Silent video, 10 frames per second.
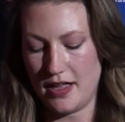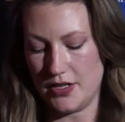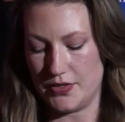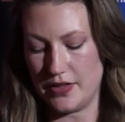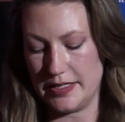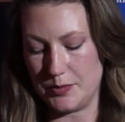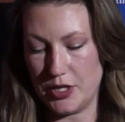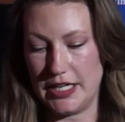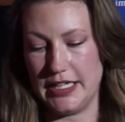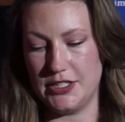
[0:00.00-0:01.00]
So that's
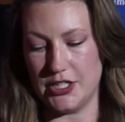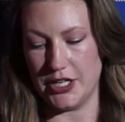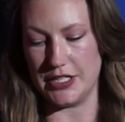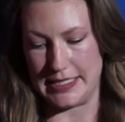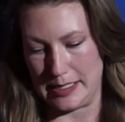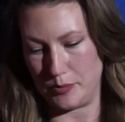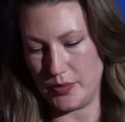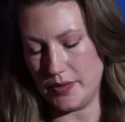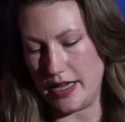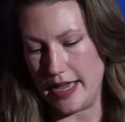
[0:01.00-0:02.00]
pretty darn deep.
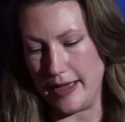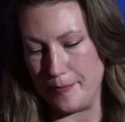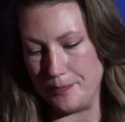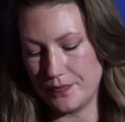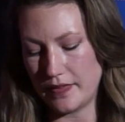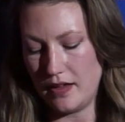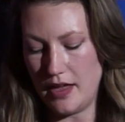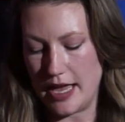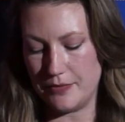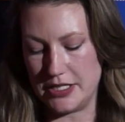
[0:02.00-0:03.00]

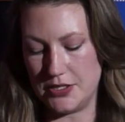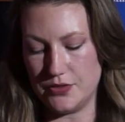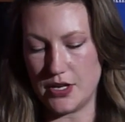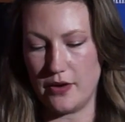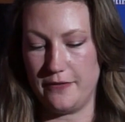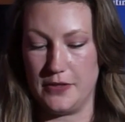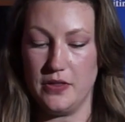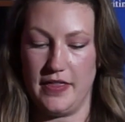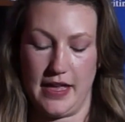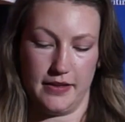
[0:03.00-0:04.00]
And we do know a few
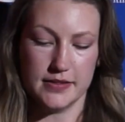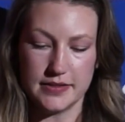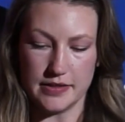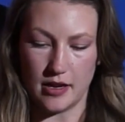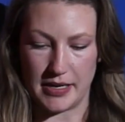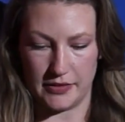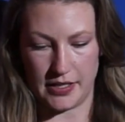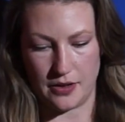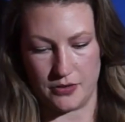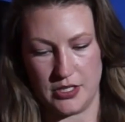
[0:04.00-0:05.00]
things about
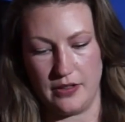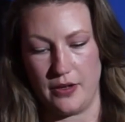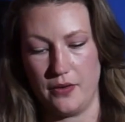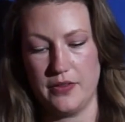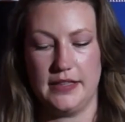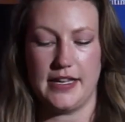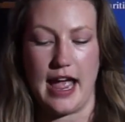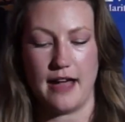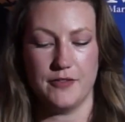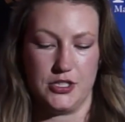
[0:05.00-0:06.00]
the ocean, though, that the
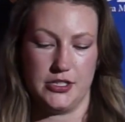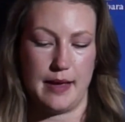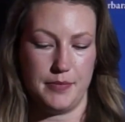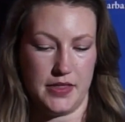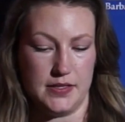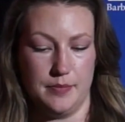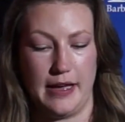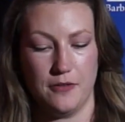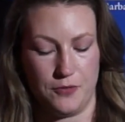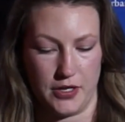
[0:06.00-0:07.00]
average depth is
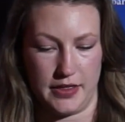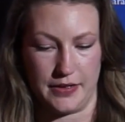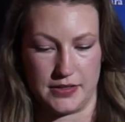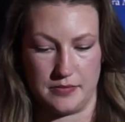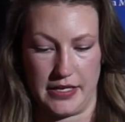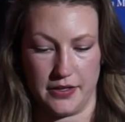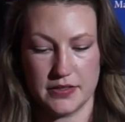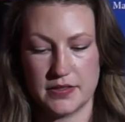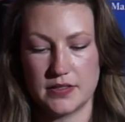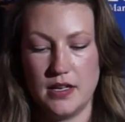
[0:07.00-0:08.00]
about 4,000
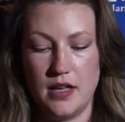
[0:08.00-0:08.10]
meters.